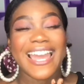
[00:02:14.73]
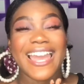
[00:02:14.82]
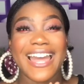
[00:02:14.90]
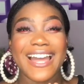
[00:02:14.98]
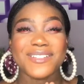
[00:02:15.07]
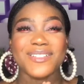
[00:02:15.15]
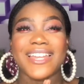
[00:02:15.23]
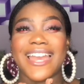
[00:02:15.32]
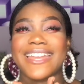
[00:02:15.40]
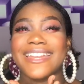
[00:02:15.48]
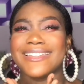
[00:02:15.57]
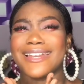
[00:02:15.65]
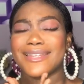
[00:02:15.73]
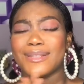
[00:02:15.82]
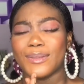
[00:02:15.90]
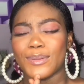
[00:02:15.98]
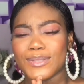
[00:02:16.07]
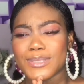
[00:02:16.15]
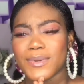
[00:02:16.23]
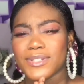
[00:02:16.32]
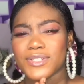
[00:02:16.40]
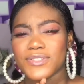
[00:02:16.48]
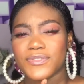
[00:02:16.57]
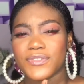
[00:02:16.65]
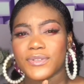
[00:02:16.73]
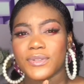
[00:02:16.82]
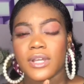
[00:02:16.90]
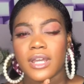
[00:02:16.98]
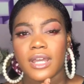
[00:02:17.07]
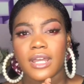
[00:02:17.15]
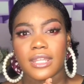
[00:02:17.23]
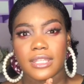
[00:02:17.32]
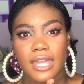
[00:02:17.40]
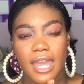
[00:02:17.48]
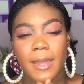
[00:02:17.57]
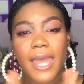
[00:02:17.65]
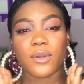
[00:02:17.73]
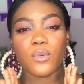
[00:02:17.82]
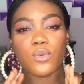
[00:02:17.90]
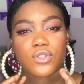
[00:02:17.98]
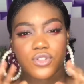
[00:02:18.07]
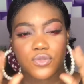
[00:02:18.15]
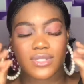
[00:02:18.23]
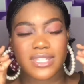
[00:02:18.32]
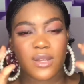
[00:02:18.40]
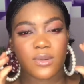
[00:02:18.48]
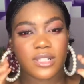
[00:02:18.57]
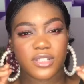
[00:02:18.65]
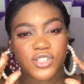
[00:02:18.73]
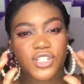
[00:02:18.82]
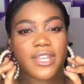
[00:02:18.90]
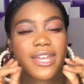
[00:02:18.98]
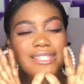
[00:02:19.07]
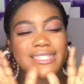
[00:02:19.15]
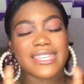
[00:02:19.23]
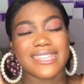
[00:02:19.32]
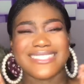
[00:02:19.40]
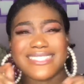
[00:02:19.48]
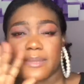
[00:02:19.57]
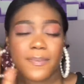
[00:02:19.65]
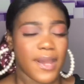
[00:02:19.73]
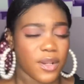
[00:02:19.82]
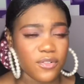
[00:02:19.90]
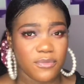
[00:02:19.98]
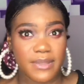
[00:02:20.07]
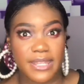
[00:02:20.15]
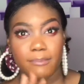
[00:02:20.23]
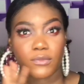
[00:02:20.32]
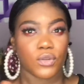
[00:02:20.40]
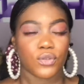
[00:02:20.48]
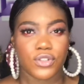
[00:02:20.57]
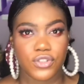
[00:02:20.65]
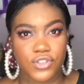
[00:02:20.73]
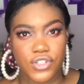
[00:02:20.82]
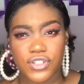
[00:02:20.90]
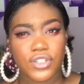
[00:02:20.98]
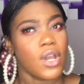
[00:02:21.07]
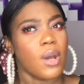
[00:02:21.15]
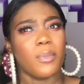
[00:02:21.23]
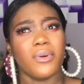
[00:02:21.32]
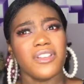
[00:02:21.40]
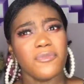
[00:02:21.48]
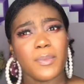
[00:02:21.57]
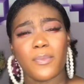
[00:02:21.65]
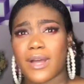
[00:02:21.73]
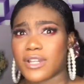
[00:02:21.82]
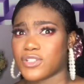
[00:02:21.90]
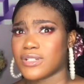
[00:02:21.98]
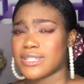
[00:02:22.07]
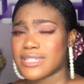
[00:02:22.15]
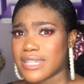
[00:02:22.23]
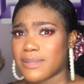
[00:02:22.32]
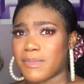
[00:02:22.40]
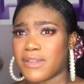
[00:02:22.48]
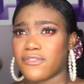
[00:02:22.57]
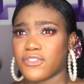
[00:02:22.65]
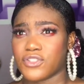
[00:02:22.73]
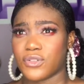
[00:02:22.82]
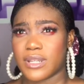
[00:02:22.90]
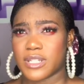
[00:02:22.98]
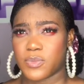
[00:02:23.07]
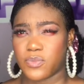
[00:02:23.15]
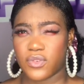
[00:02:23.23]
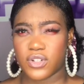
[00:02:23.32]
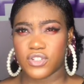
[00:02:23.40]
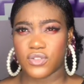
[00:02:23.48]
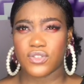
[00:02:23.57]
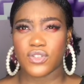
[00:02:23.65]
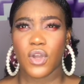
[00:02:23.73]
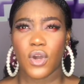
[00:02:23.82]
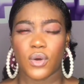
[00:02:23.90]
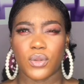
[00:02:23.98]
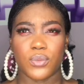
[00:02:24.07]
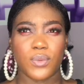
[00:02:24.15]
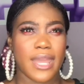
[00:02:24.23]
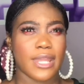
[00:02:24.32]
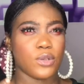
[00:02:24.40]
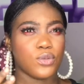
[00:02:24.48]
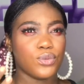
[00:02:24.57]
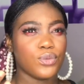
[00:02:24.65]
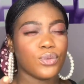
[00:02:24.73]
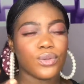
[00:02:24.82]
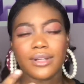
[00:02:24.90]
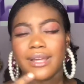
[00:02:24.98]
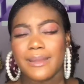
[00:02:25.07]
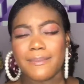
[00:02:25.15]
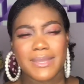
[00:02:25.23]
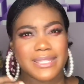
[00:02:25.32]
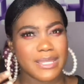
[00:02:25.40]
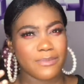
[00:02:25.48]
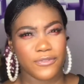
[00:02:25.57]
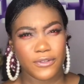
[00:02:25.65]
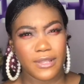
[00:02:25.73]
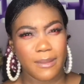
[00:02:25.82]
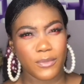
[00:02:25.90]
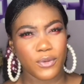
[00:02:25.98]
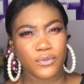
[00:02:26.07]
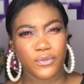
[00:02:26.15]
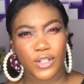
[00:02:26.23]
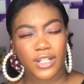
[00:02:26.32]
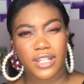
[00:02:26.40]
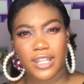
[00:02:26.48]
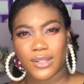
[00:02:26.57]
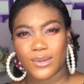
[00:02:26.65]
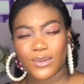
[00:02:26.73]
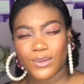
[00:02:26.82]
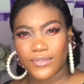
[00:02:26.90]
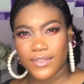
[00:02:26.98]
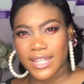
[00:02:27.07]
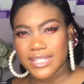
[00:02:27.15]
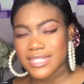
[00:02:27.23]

Actually, I get that a lot, but I just feel I don't want to sound cliche and say it is a part of me I'm not going to change. But if people actually say my facial expressions or the way I look makes them feel I'm not friendly and all of that,